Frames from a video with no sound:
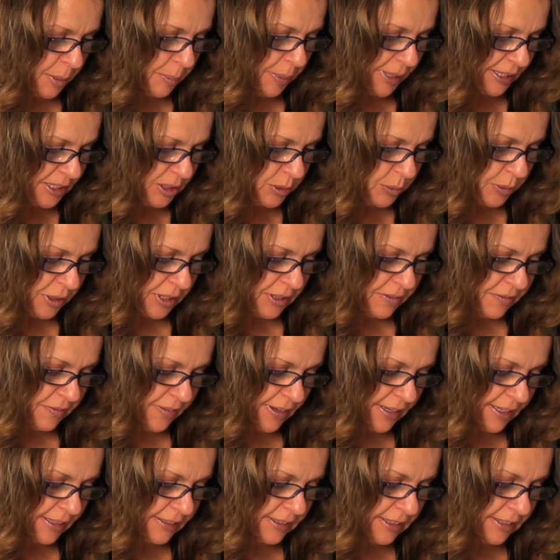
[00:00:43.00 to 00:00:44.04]
The best way to
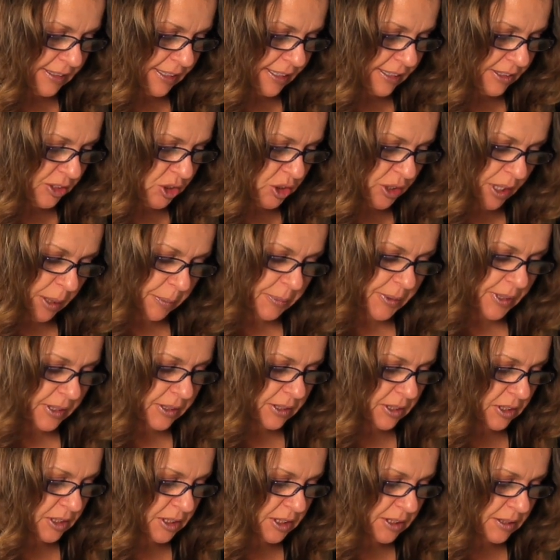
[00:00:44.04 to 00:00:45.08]
find the nail shape
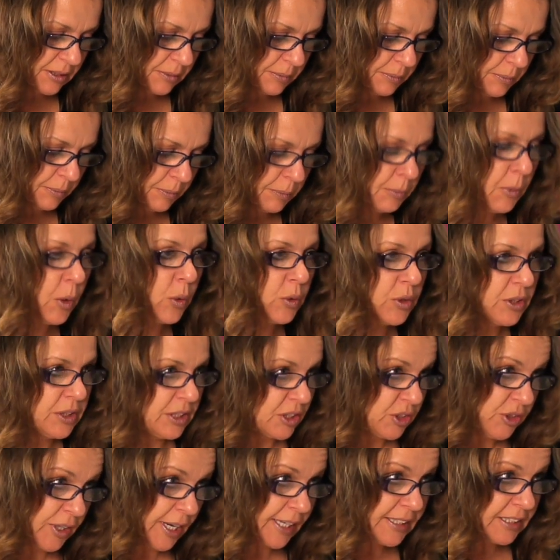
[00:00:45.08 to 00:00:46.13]
that looks most
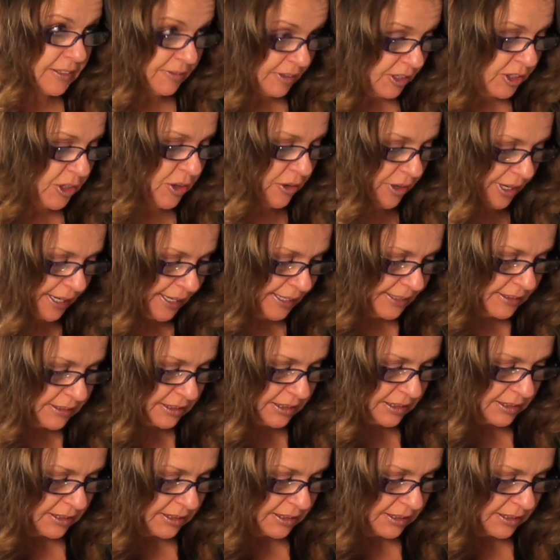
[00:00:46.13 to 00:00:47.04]
attractive on your hands